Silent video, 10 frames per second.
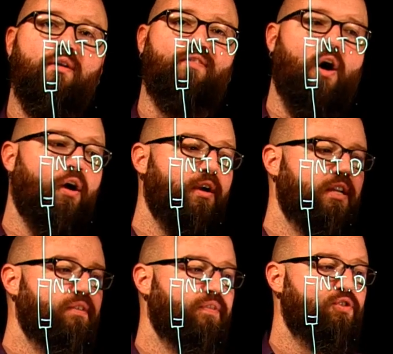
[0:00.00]
our
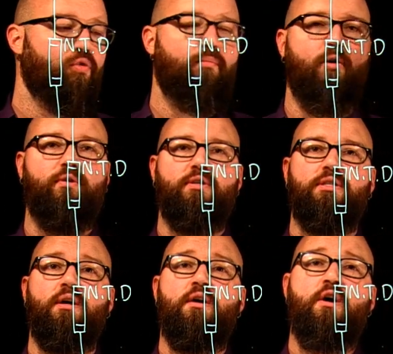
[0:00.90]
individual motors
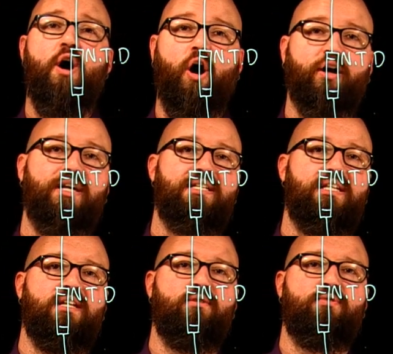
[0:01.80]
are
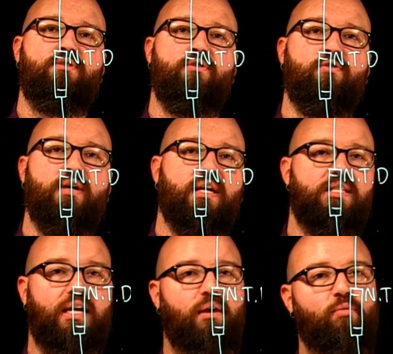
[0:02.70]
continuous duty. Because
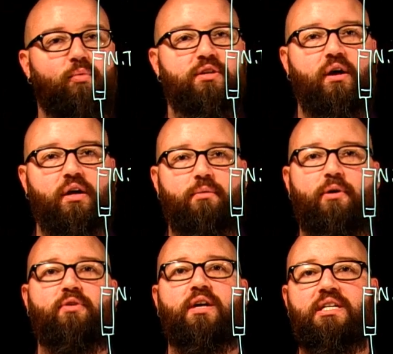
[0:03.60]
again, when we're talking
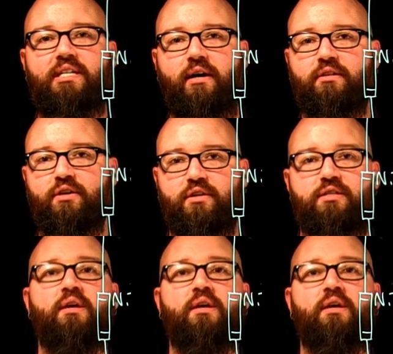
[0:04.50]
about conductors,